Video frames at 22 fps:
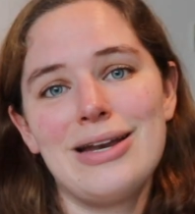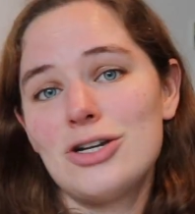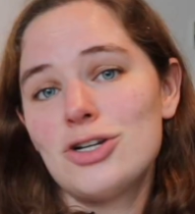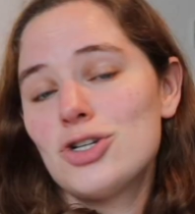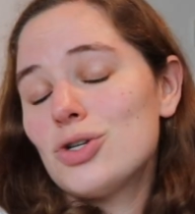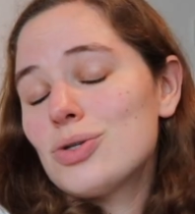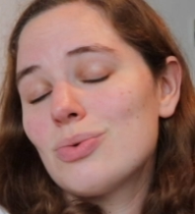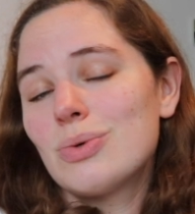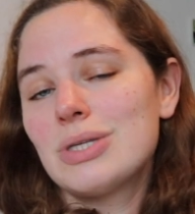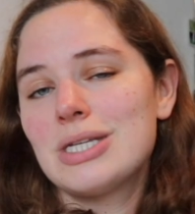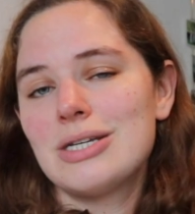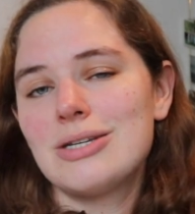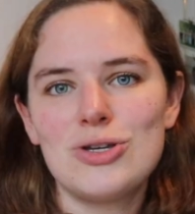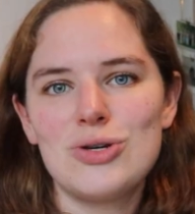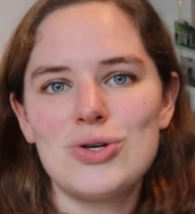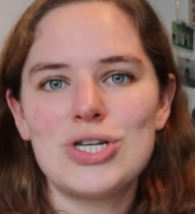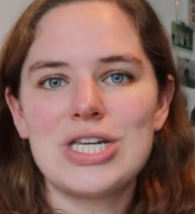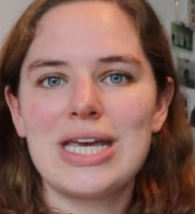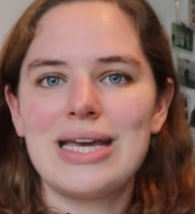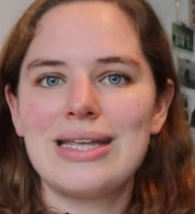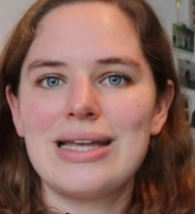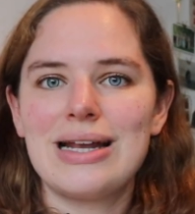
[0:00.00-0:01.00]
Just wanted to
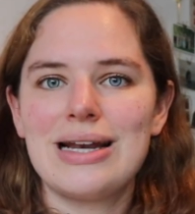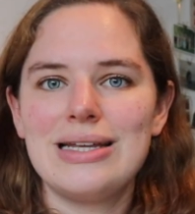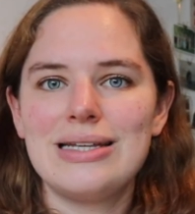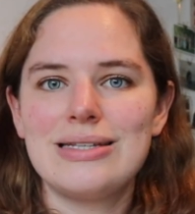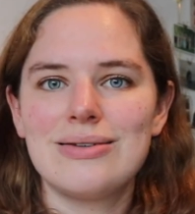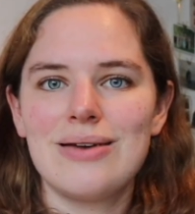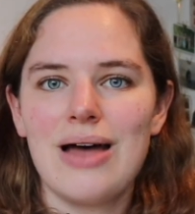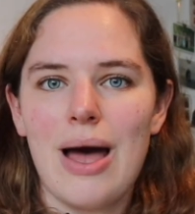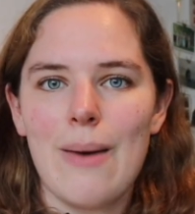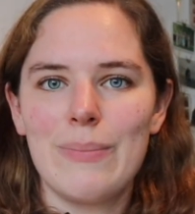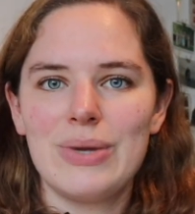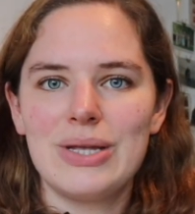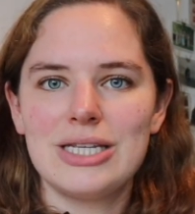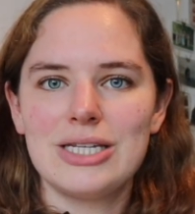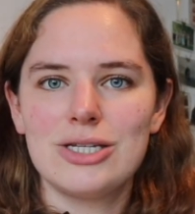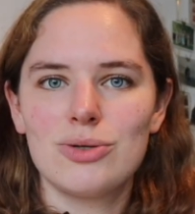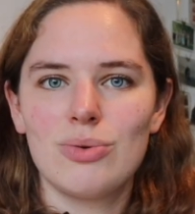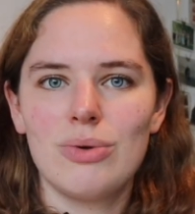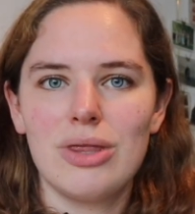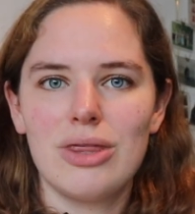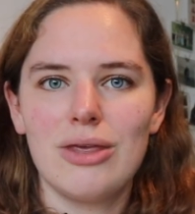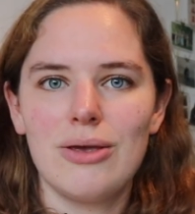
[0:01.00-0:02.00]
share that little
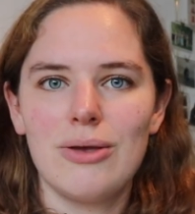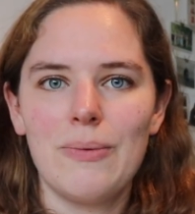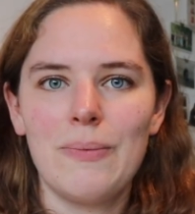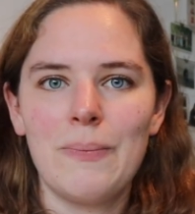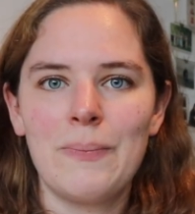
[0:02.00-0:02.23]
happiness with you.